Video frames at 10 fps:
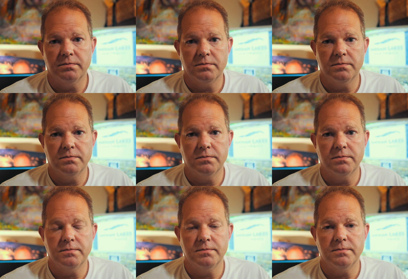
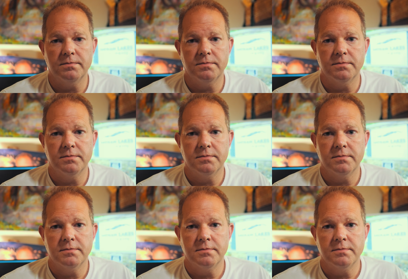No one is speaking in this clip.